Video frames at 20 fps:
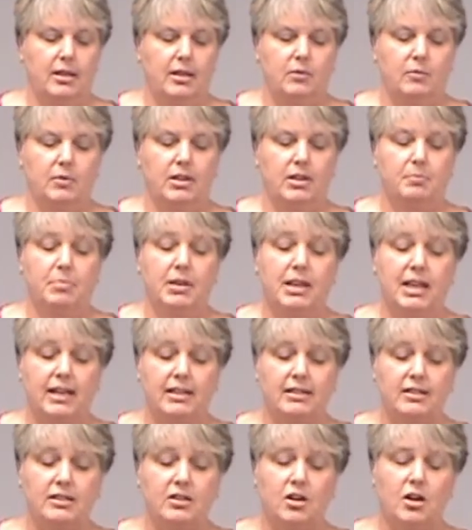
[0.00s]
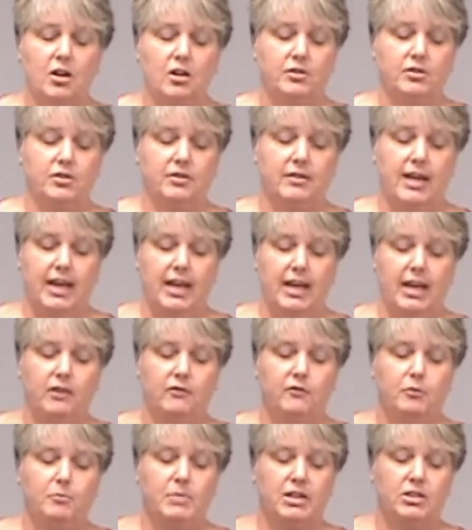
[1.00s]
With the plastic halter hanging
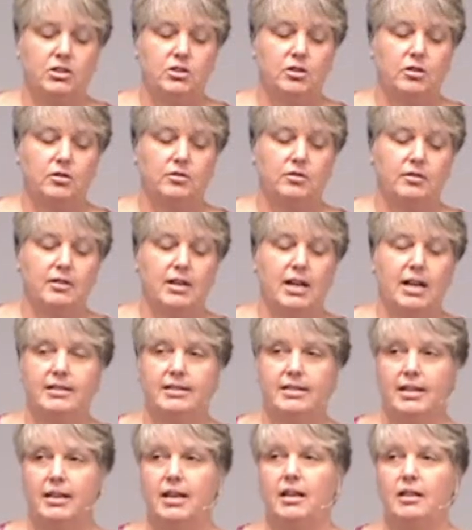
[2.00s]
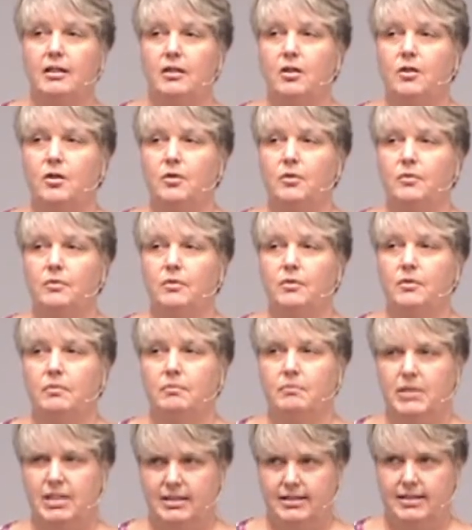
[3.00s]
from my shoulder, I said hello,
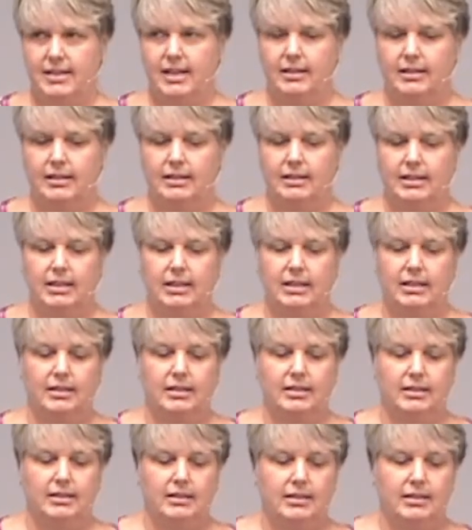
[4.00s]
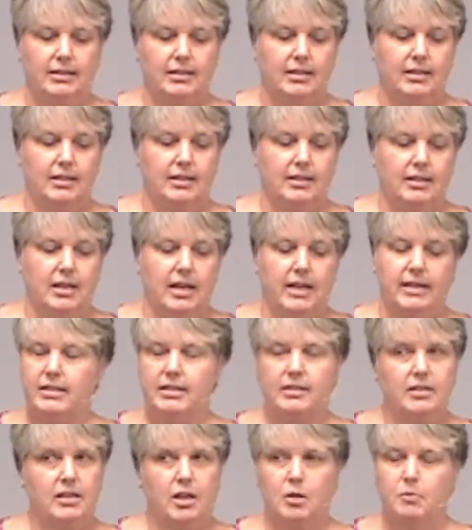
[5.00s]
but silently. I
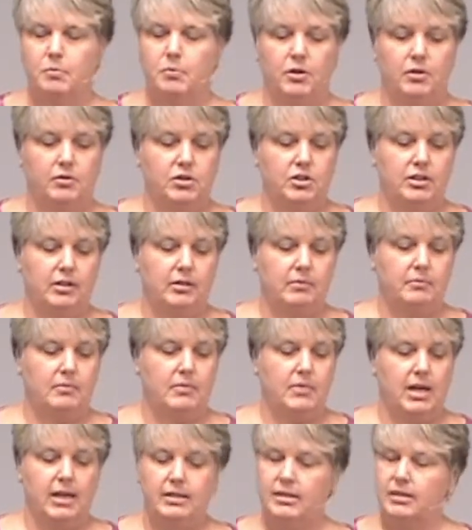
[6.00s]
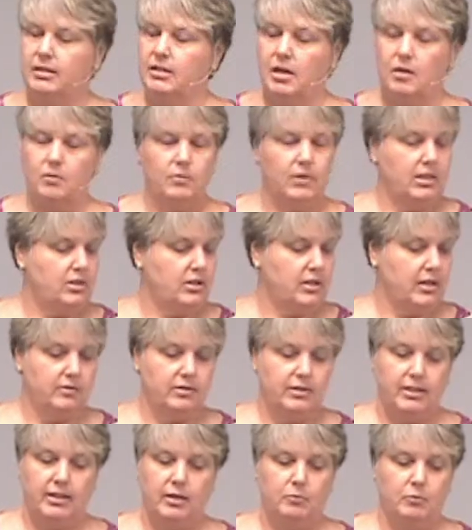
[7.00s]
did not approach him. I did not reach out
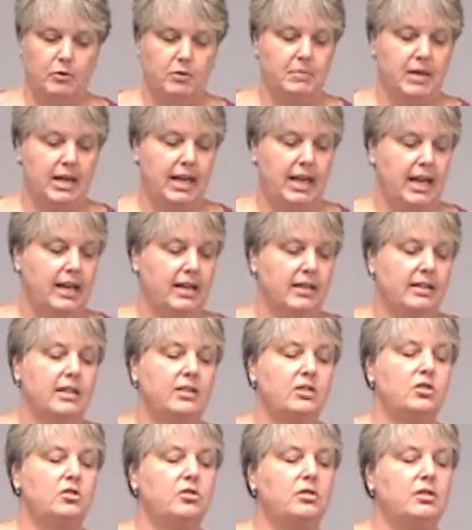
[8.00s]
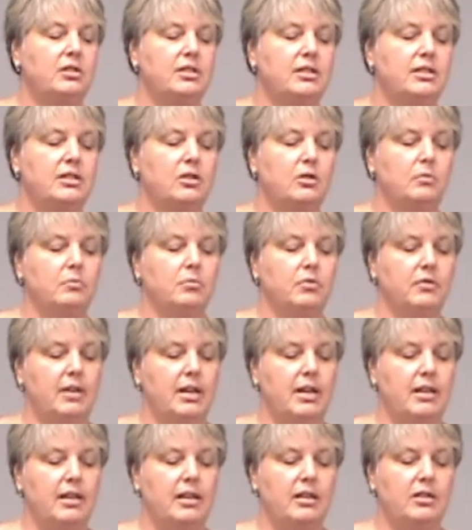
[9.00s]
to him with my hand. I stood still,
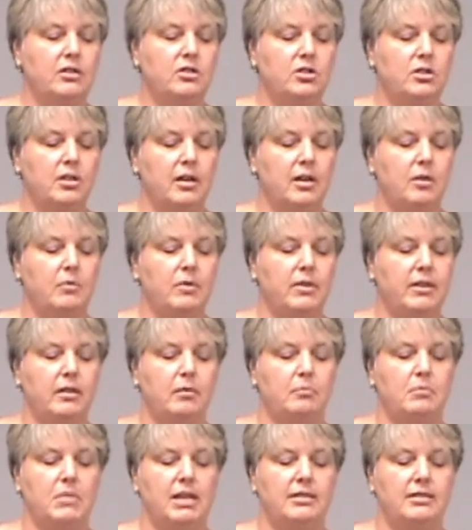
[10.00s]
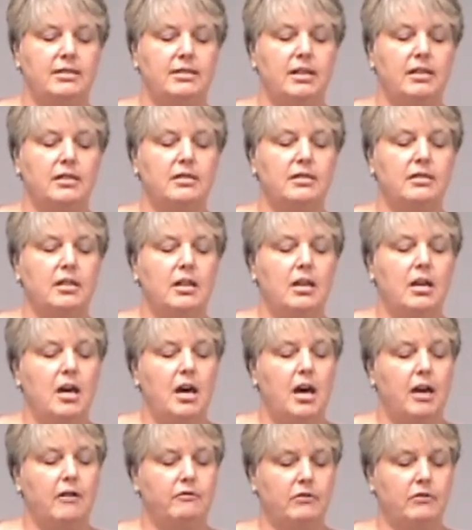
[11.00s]
breathing, sharing with him my sense of